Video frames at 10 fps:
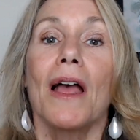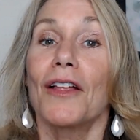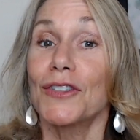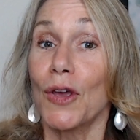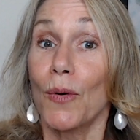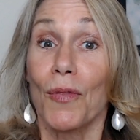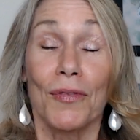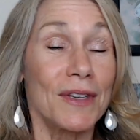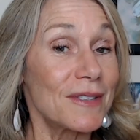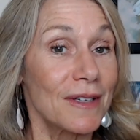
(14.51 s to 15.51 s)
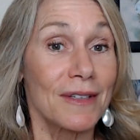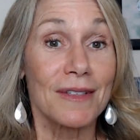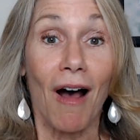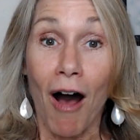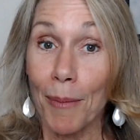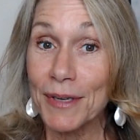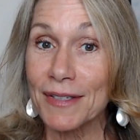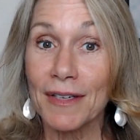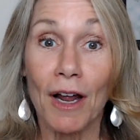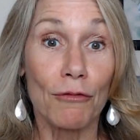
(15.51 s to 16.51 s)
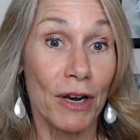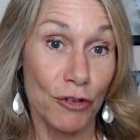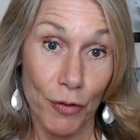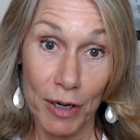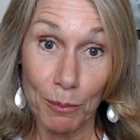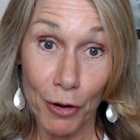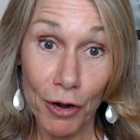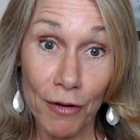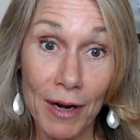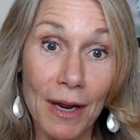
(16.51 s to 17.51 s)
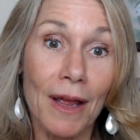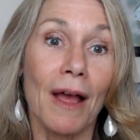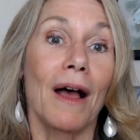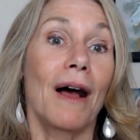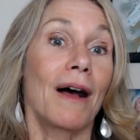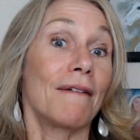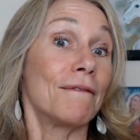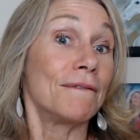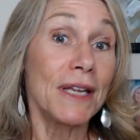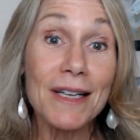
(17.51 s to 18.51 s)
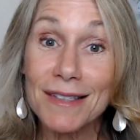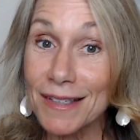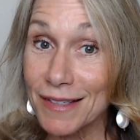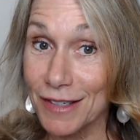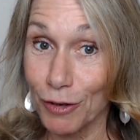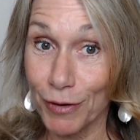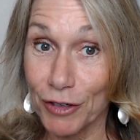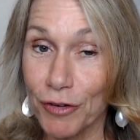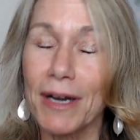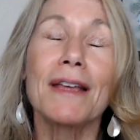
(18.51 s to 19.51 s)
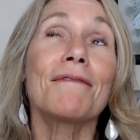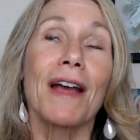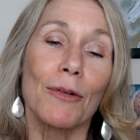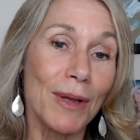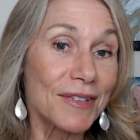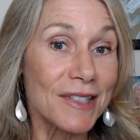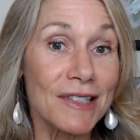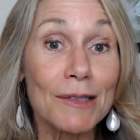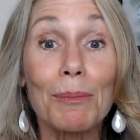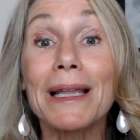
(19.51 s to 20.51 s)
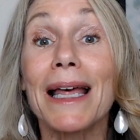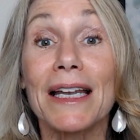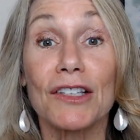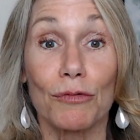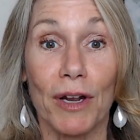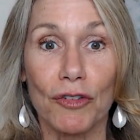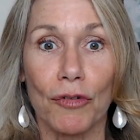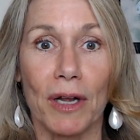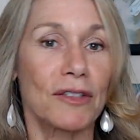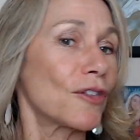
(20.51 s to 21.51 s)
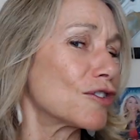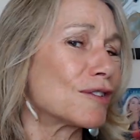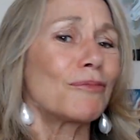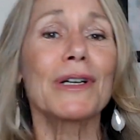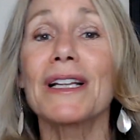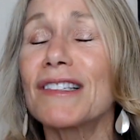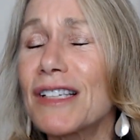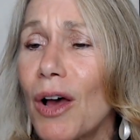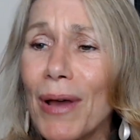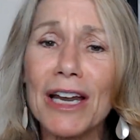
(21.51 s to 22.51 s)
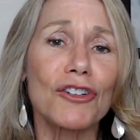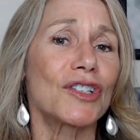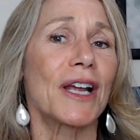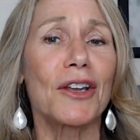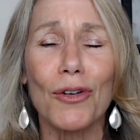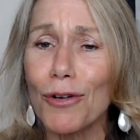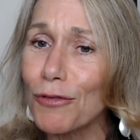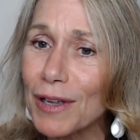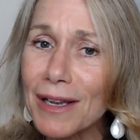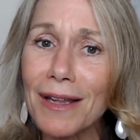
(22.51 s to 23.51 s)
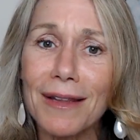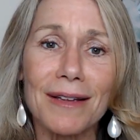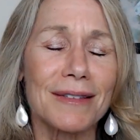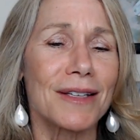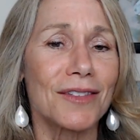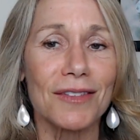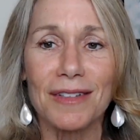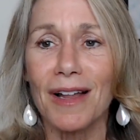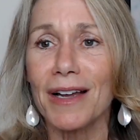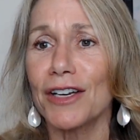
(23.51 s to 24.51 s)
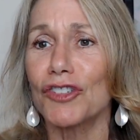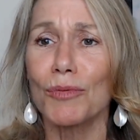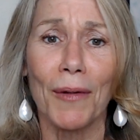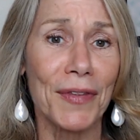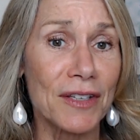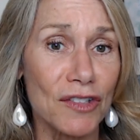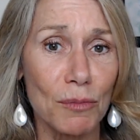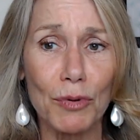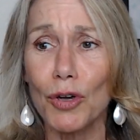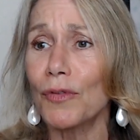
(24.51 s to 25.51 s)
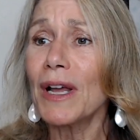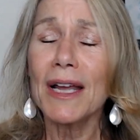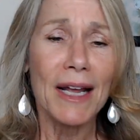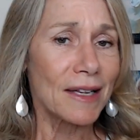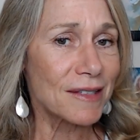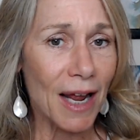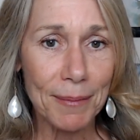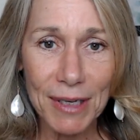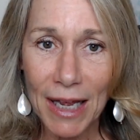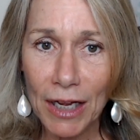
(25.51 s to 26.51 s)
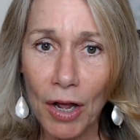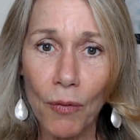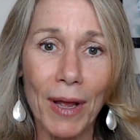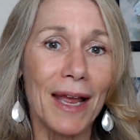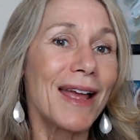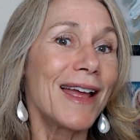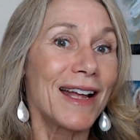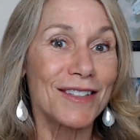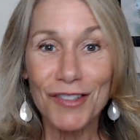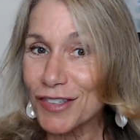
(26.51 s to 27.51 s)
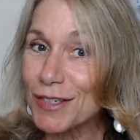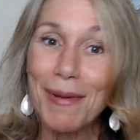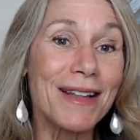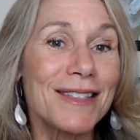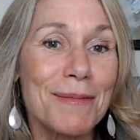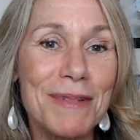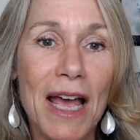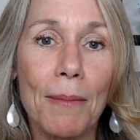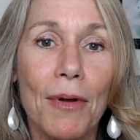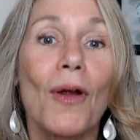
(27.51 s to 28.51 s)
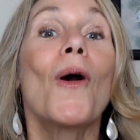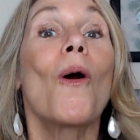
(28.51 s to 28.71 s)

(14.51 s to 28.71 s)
So this is opposite of retrograde Mercury. Venus is still retrograde. In fact, we have 6 planets retrograde. So there's some really slow energy. I know you're feeling this. Things are sluggish. You want things to move. It's time to get going. It's just about September.